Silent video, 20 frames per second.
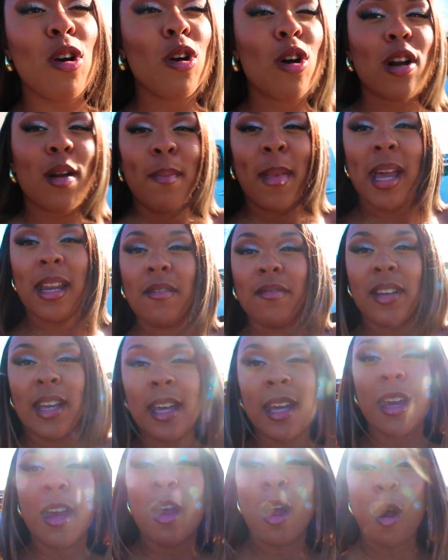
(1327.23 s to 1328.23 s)
I'm going to Main
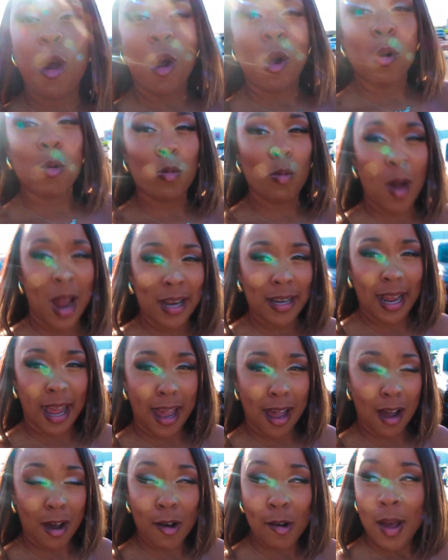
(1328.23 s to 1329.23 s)
Event right
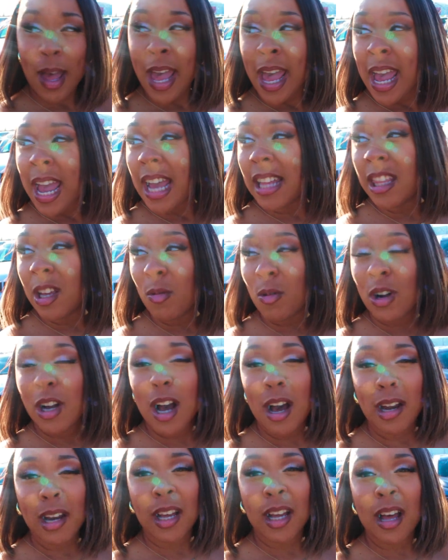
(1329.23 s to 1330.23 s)
now, and then we're
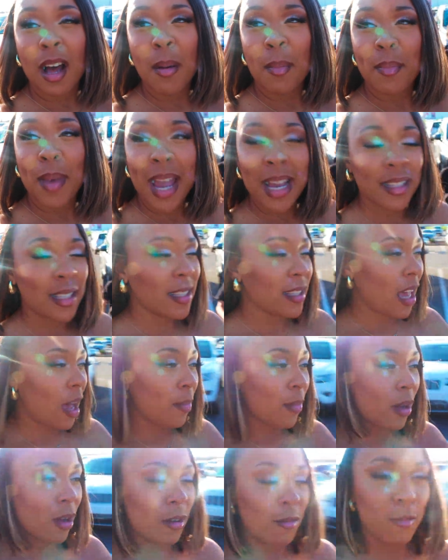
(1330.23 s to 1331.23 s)
gonna come back to
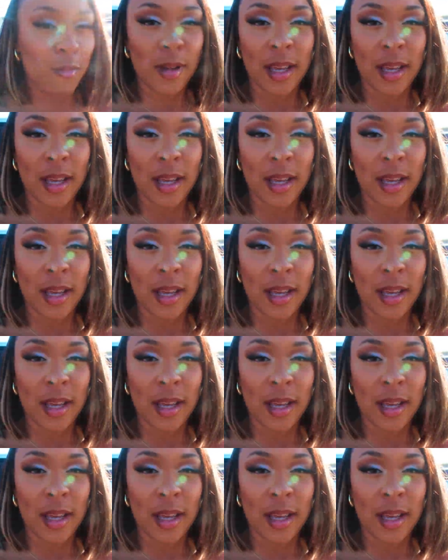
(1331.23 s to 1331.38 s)
Topgolf